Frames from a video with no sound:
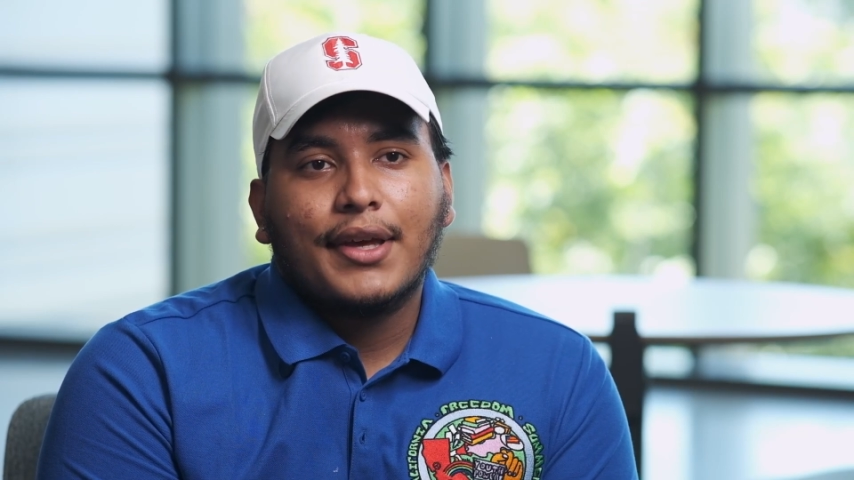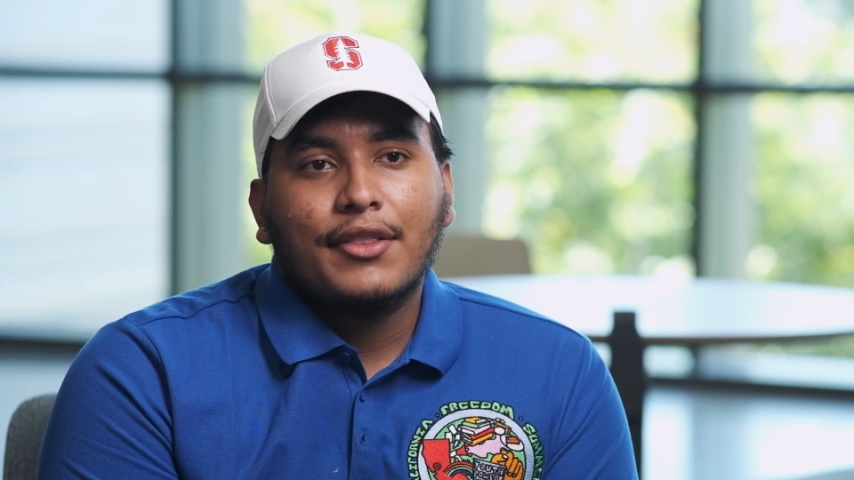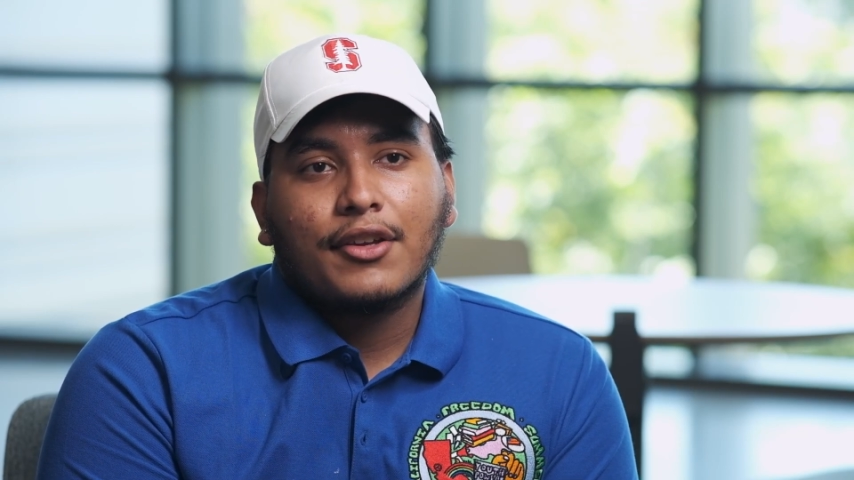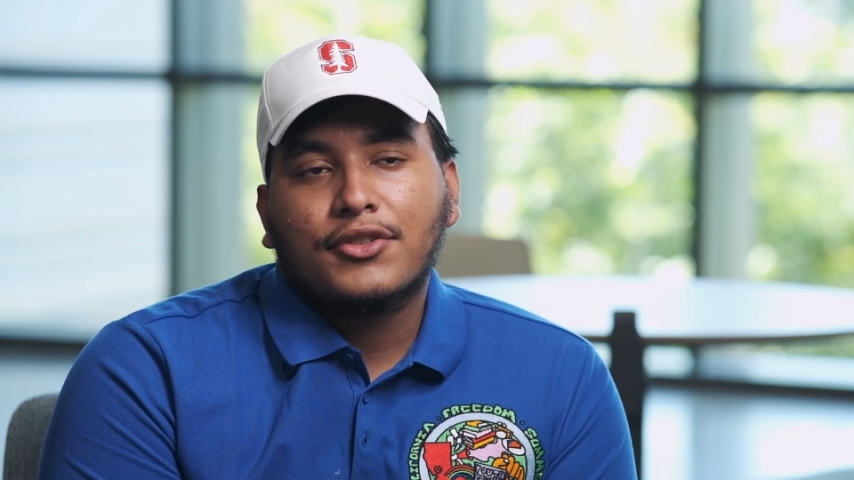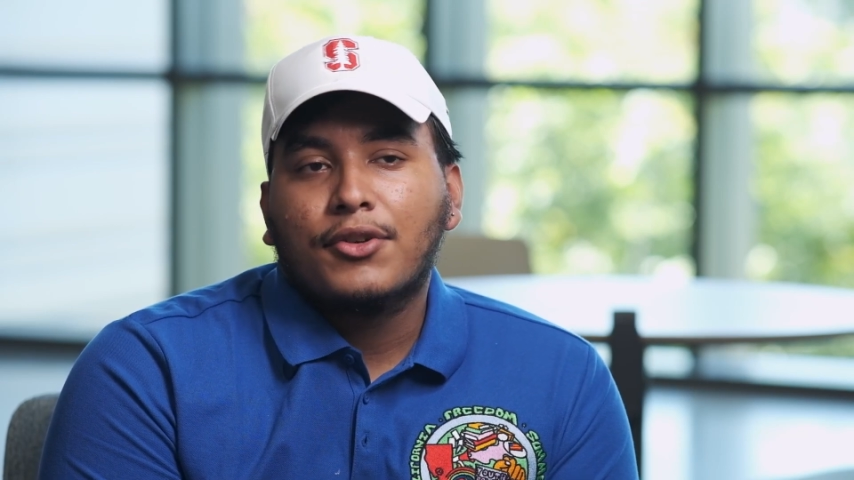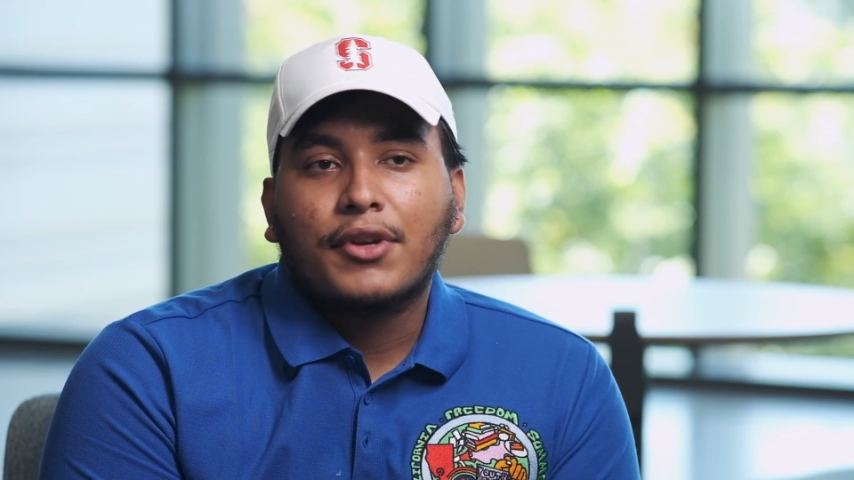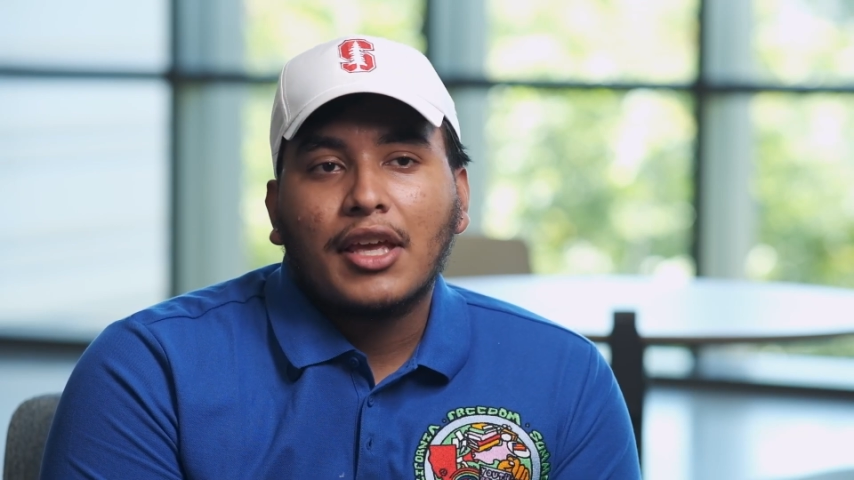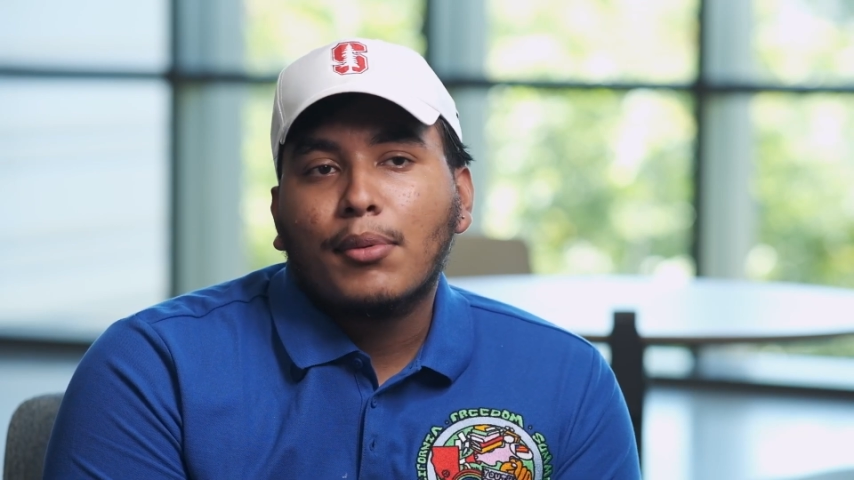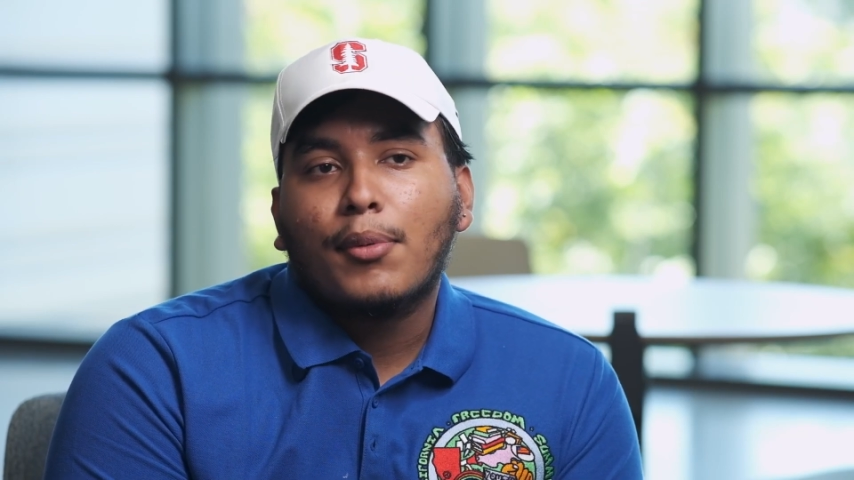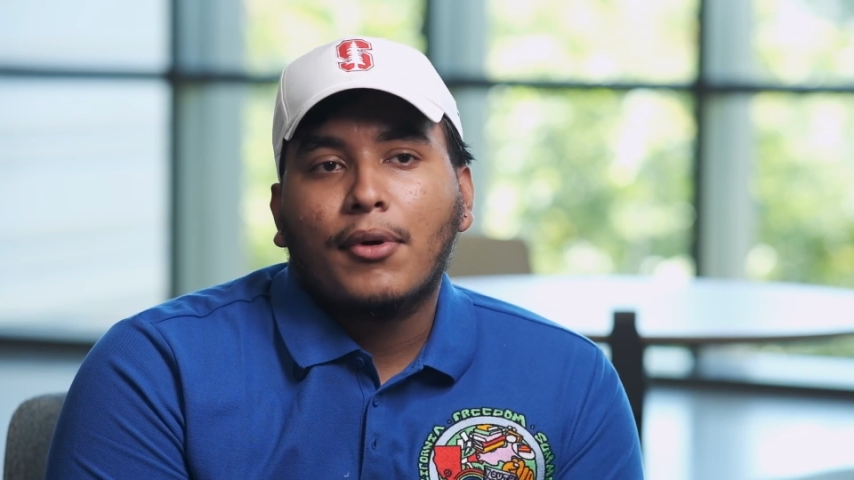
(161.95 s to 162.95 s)
and they're so
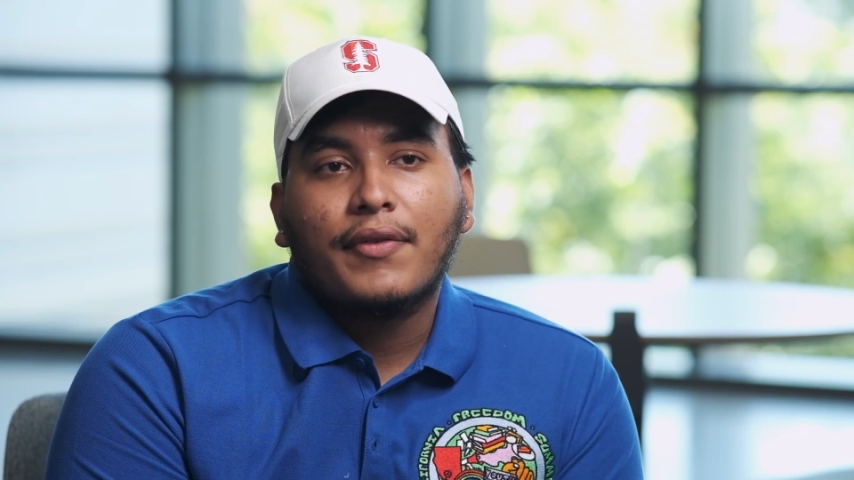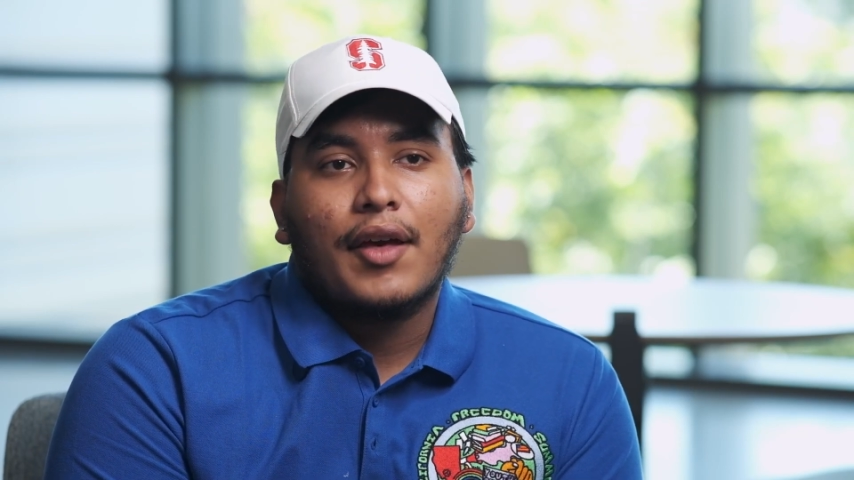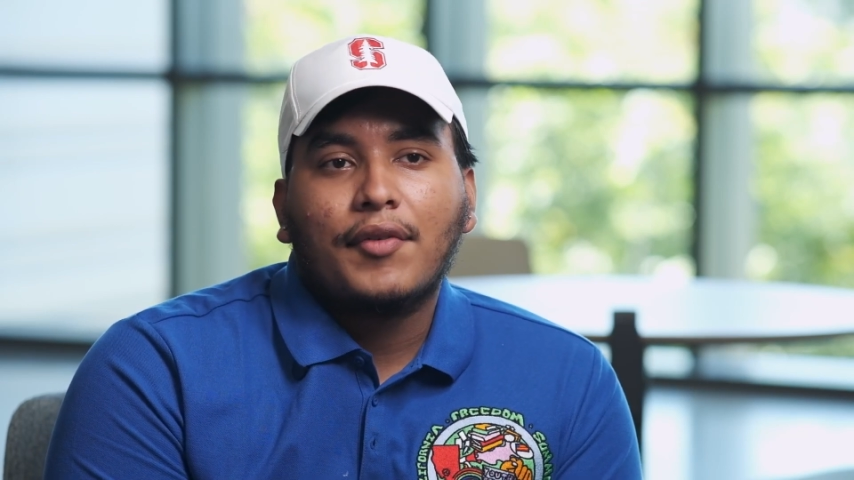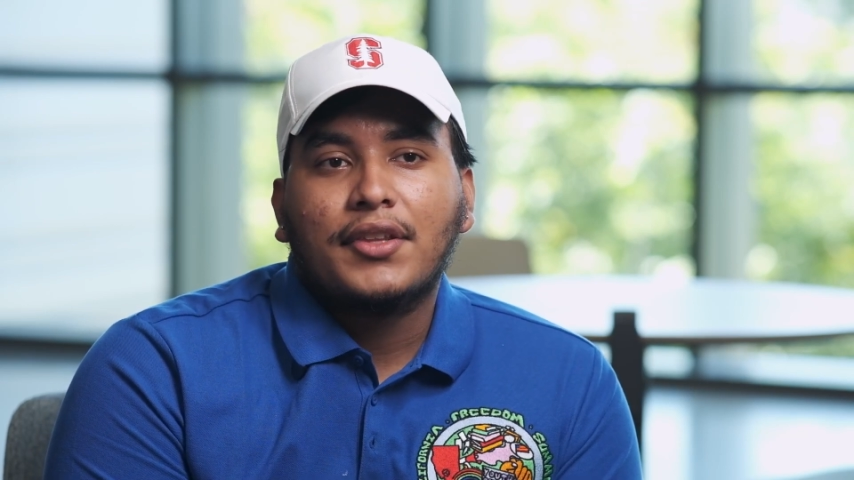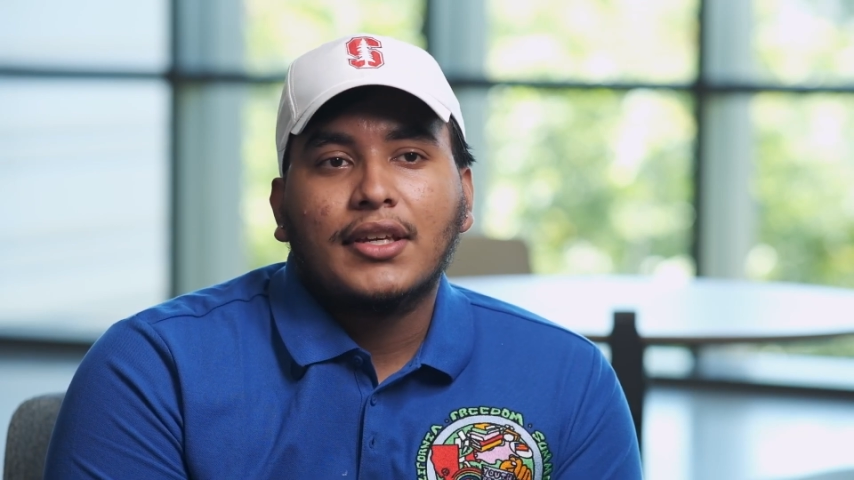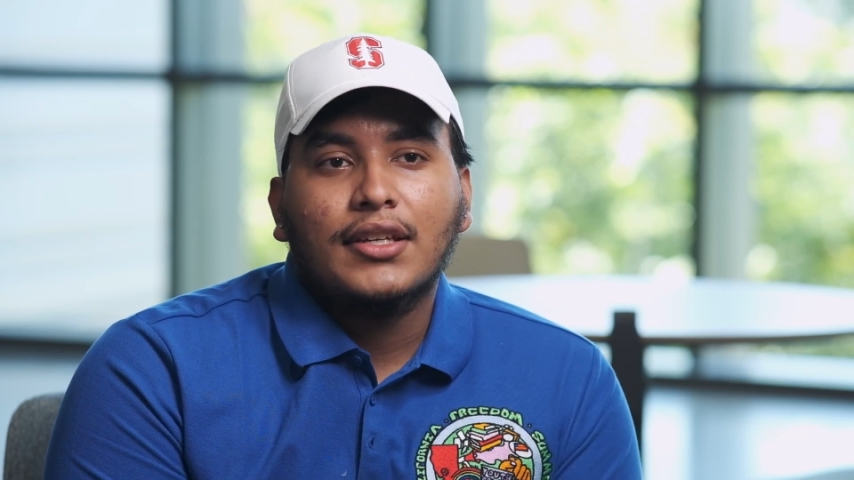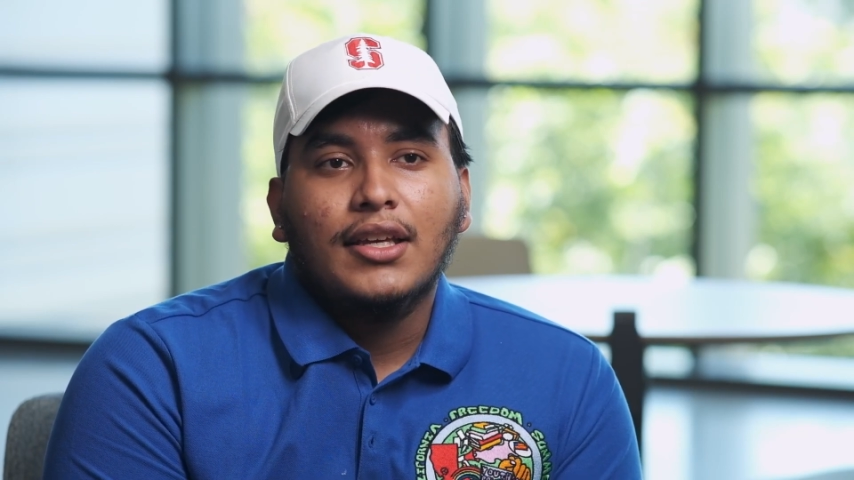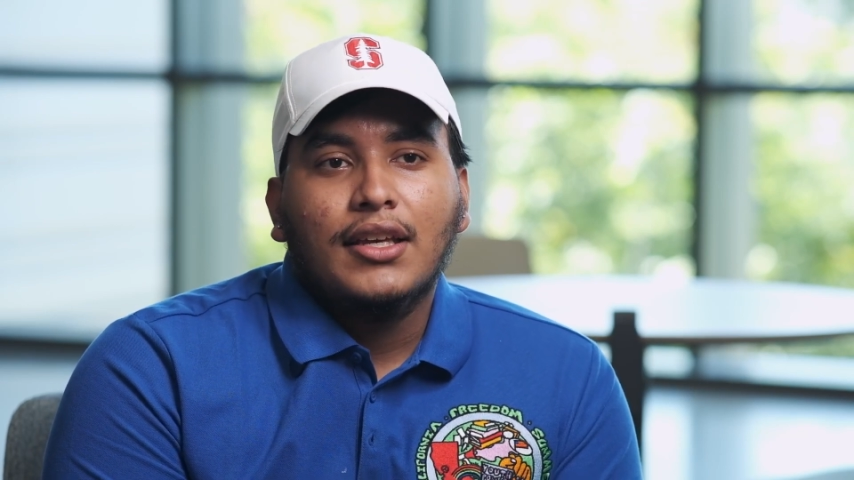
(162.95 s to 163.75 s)
capable of everything.